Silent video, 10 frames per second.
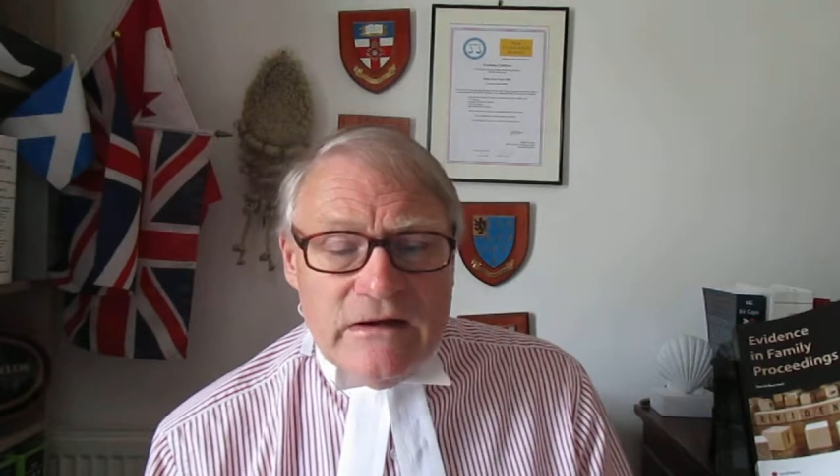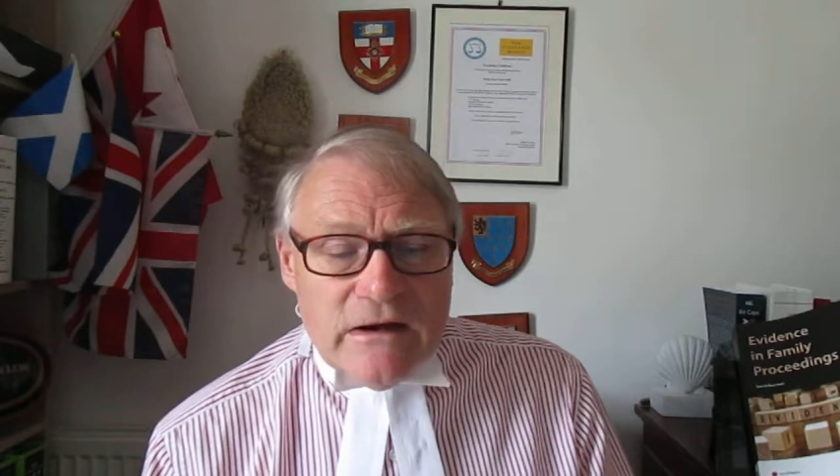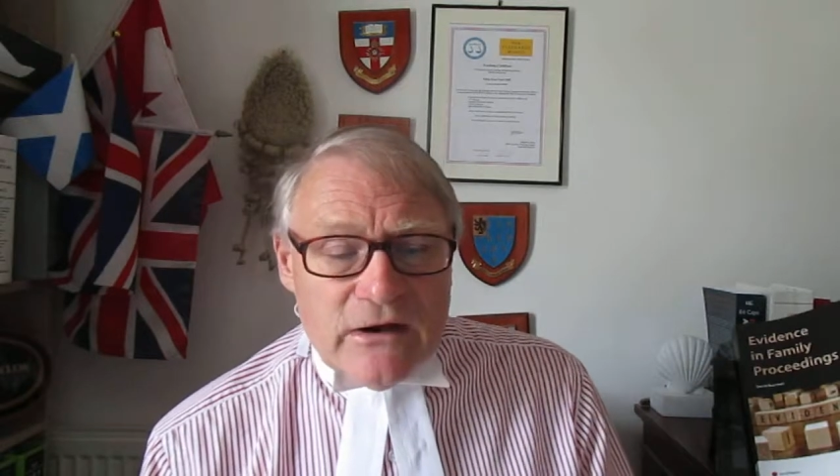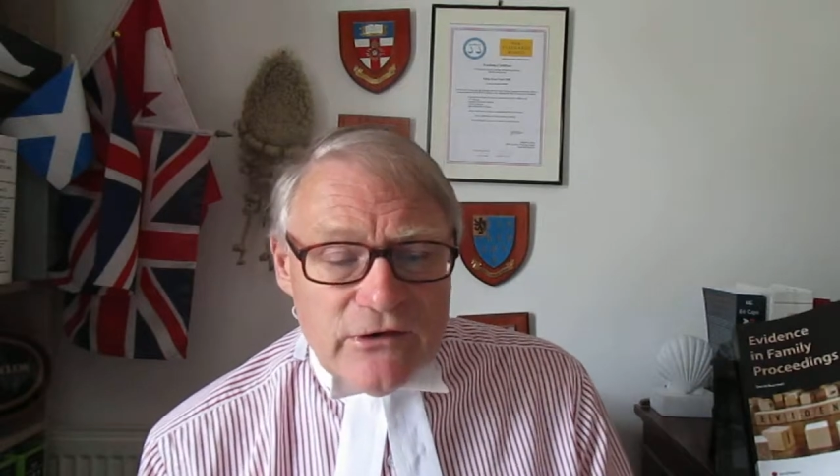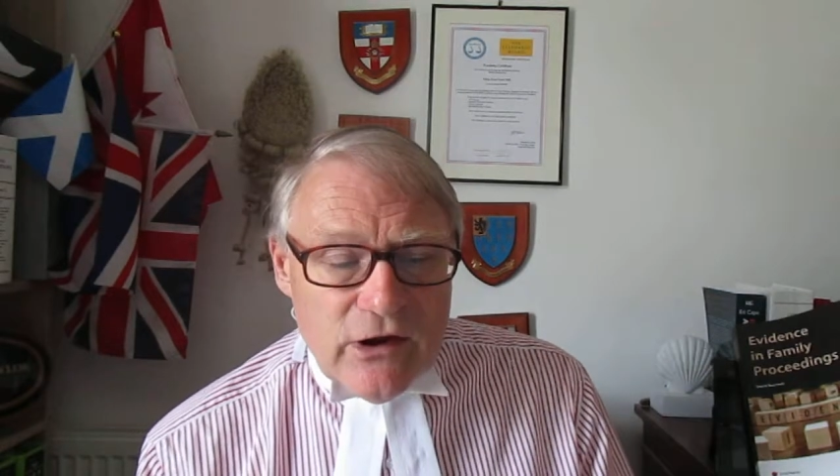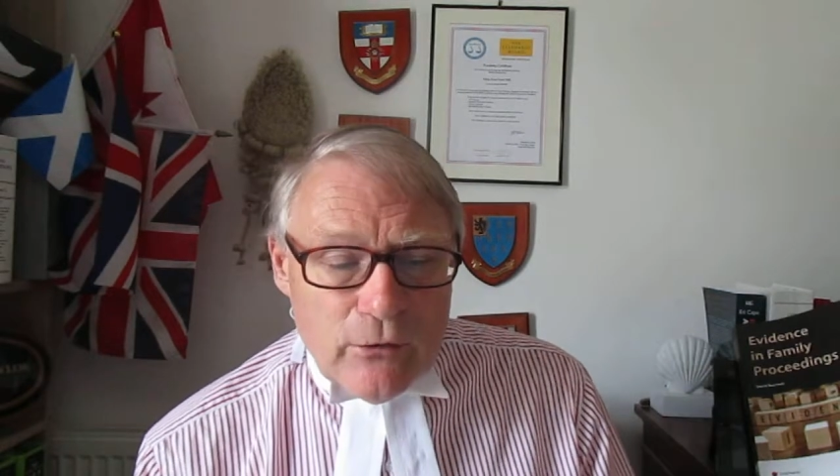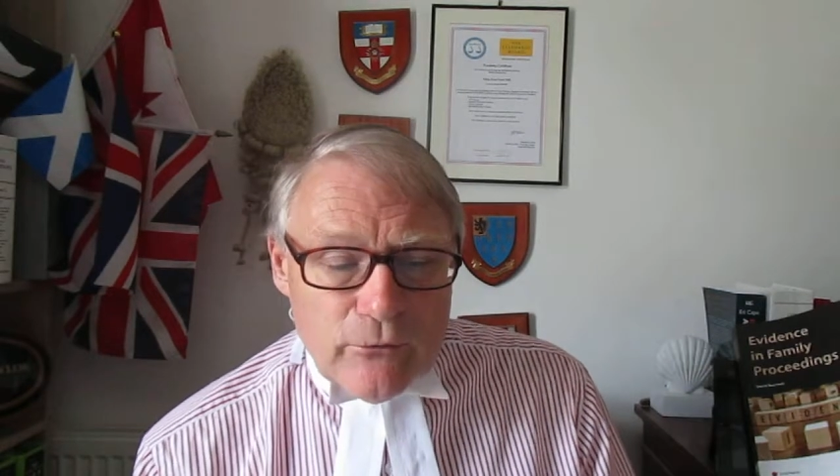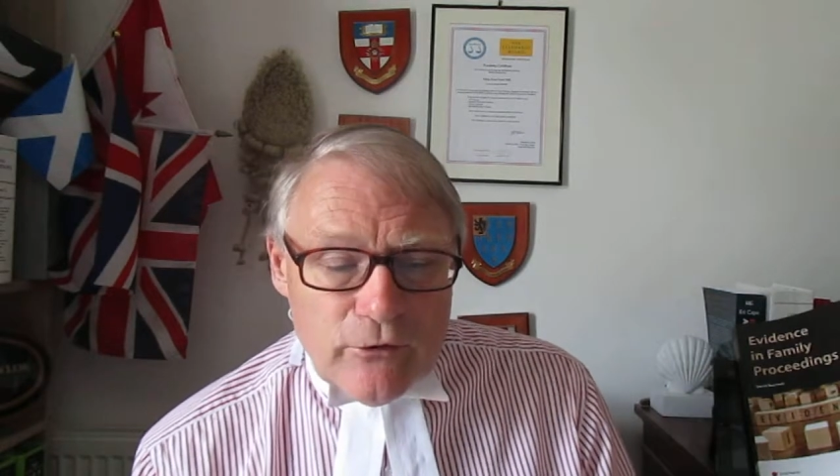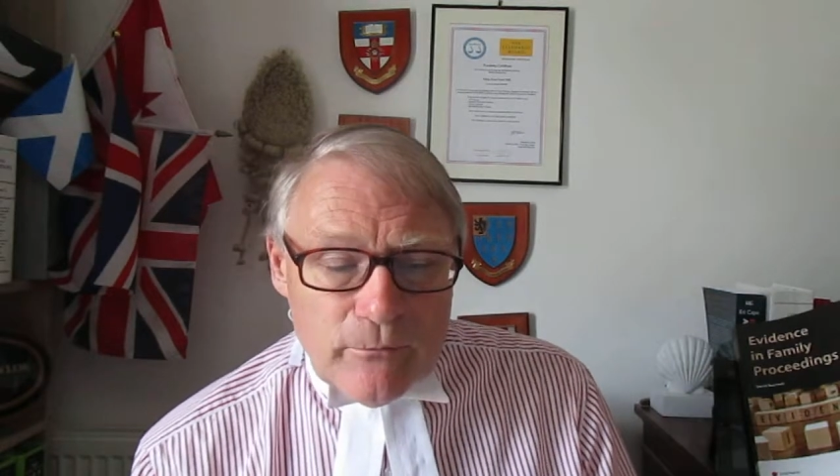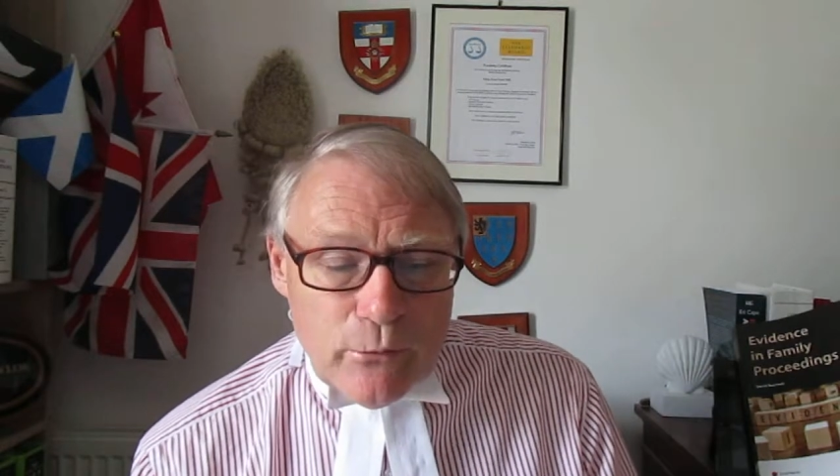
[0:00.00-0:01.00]
alone
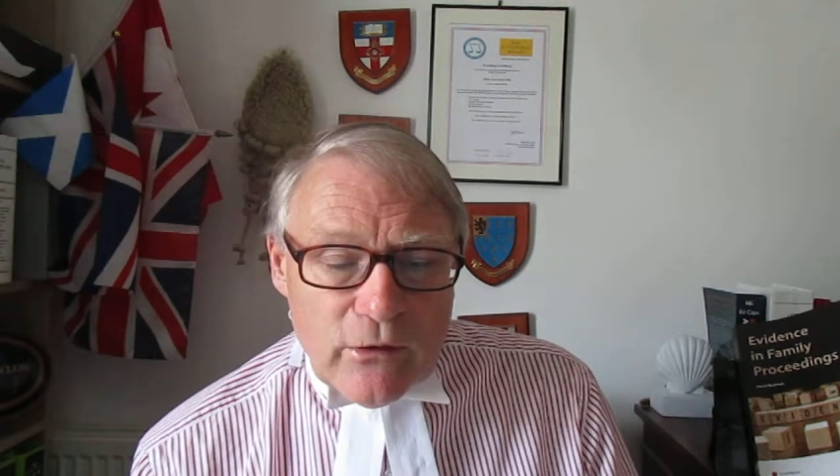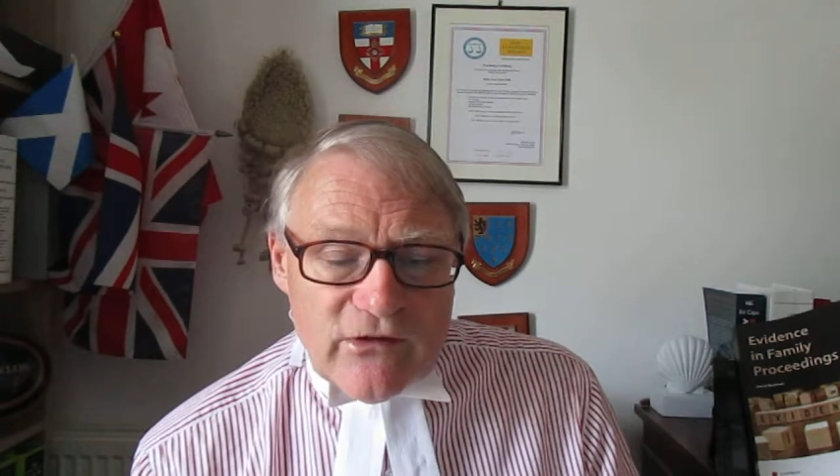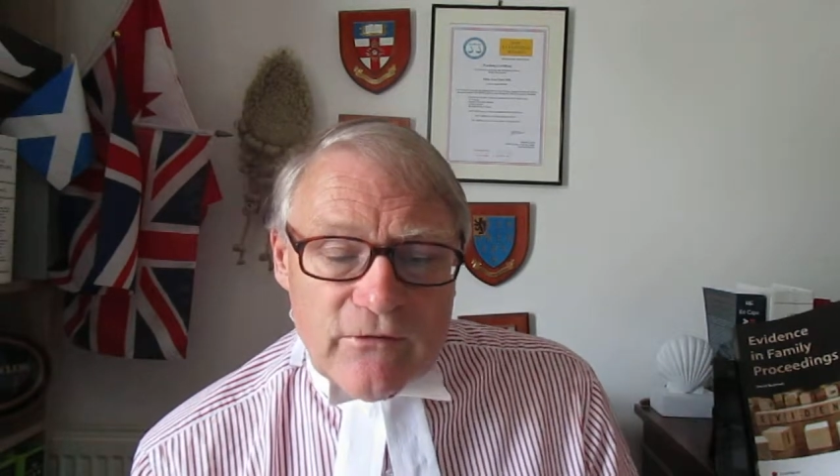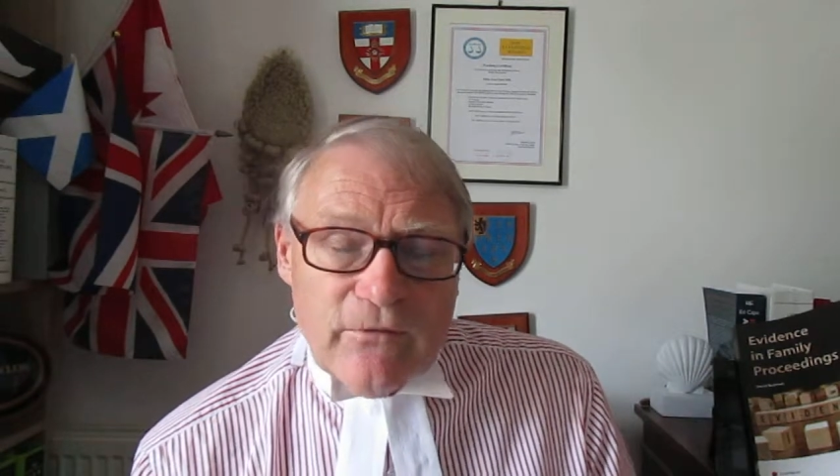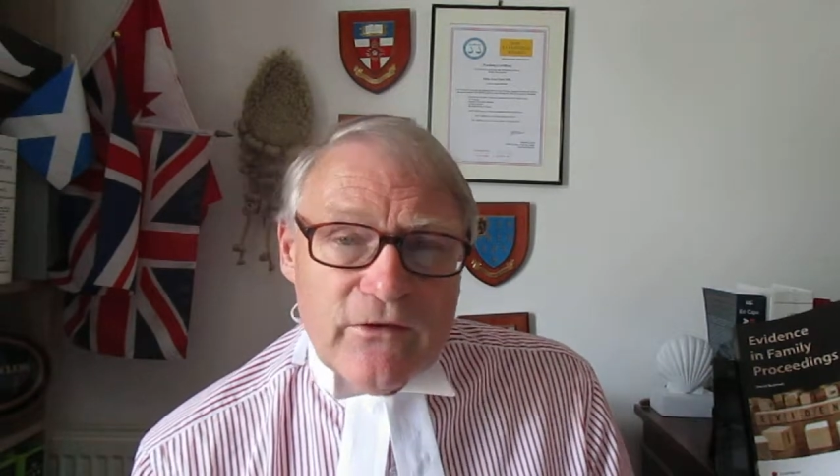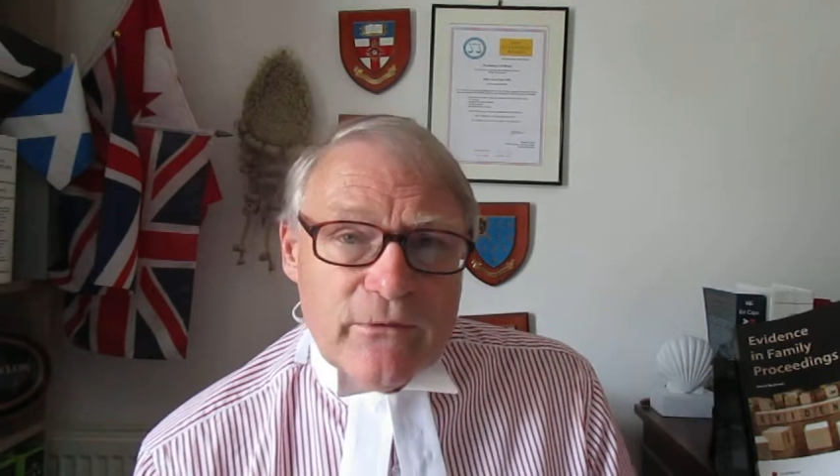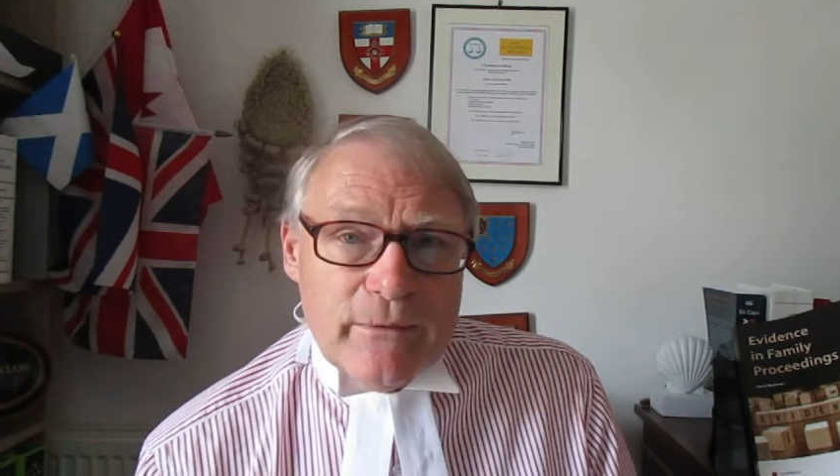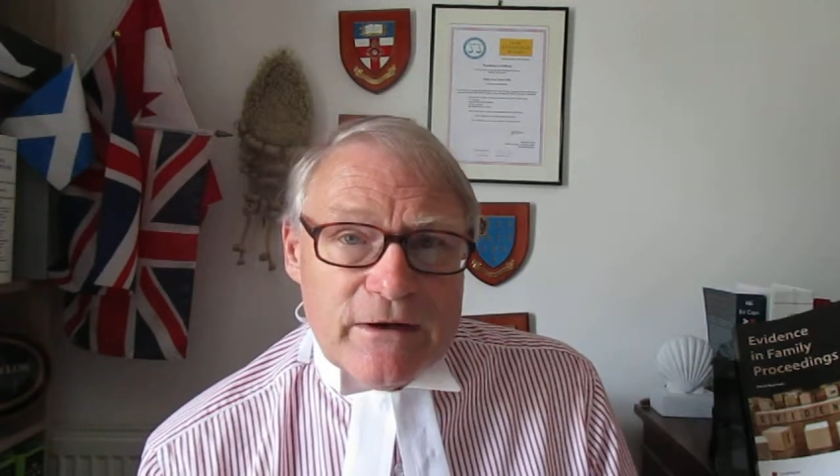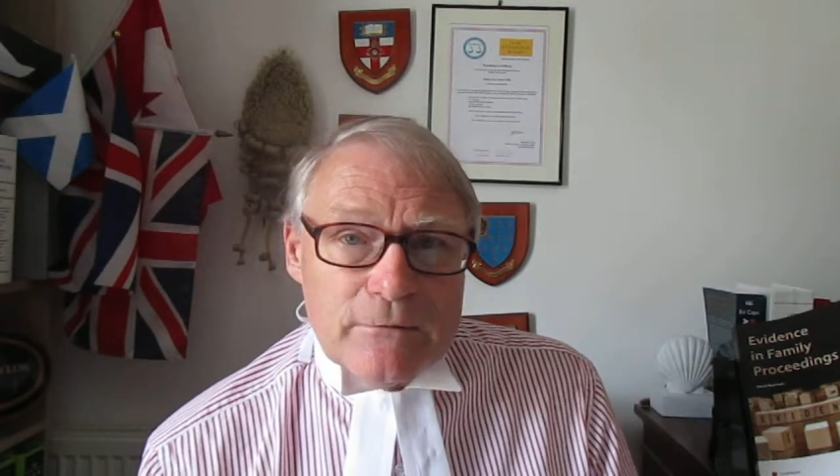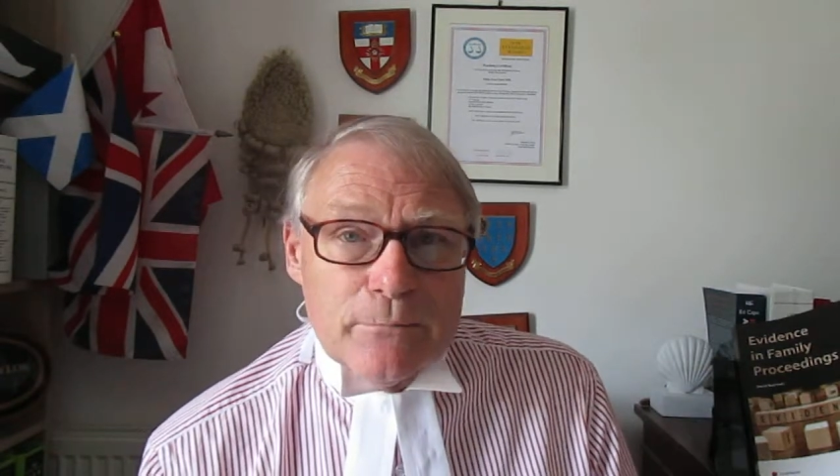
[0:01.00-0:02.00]
that the book is a fundamental